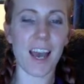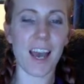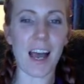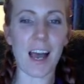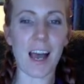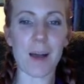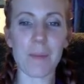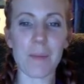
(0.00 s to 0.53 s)

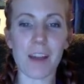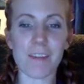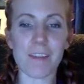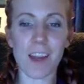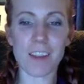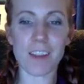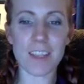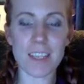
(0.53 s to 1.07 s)
I
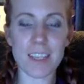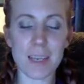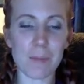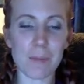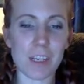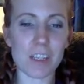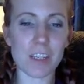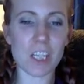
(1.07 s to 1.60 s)
found this
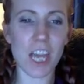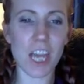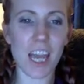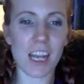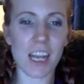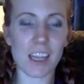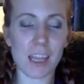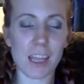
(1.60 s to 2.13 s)
image
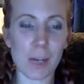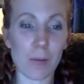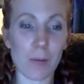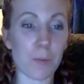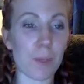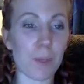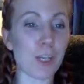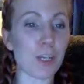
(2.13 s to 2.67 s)
and I thought it would
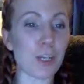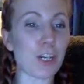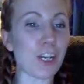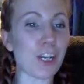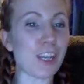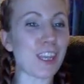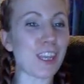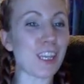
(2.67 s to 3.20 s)
be a
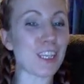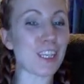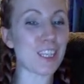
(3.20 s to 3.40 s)
good thing